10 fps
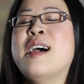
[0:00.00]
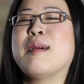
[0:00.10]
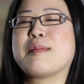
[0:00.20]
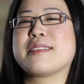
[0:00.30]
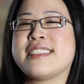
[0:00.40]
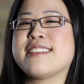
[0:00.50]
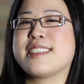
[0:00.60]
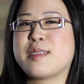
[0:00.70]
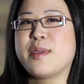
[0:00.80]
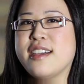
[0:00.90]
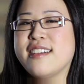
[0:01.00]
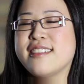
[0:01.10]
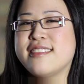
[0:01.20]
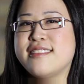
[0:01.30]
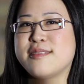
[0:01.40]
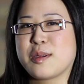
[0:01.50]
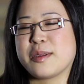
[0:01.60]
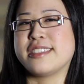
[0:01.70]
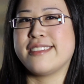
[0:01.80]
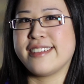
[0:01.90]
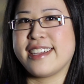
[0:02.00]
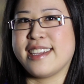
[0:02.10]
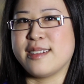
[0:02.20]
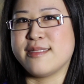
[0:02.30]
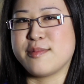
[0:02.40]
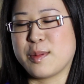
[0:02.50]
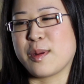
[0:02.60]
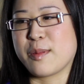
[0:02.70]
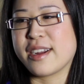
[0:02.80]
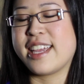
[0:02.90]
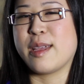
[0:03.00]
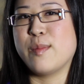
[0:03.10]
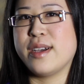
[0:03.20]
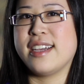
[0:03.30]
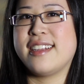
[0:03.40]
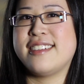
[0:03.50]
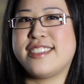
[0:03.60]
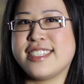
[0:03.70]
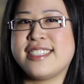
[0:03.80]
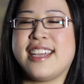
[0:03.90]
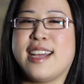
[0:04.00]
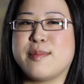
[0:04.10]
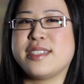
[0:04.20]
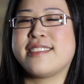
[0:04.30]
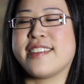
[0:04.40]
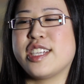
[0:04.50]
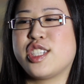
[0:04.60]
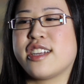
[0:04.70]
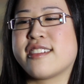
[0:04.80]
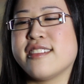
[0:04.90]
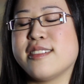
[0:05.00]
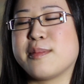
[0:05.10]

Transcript: I mean, we're serious about what we're doing and when we're working, but just the atmosphere in general.